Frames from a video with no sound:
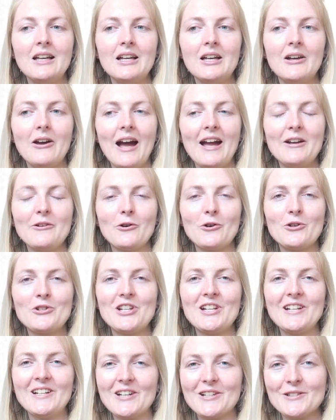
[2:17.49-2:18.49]
I know
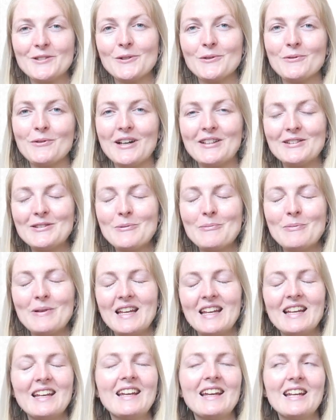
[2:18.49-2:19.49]
she doesn't want to
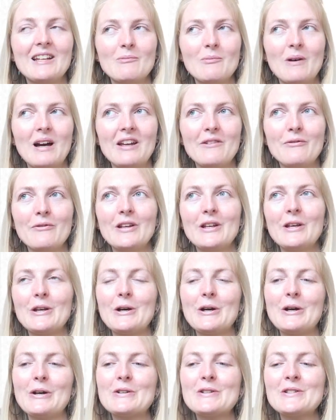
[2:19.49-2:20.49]
be in my
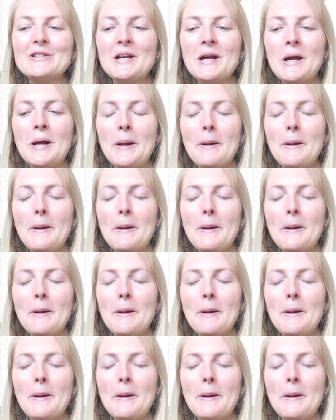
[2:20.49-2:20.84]
videos,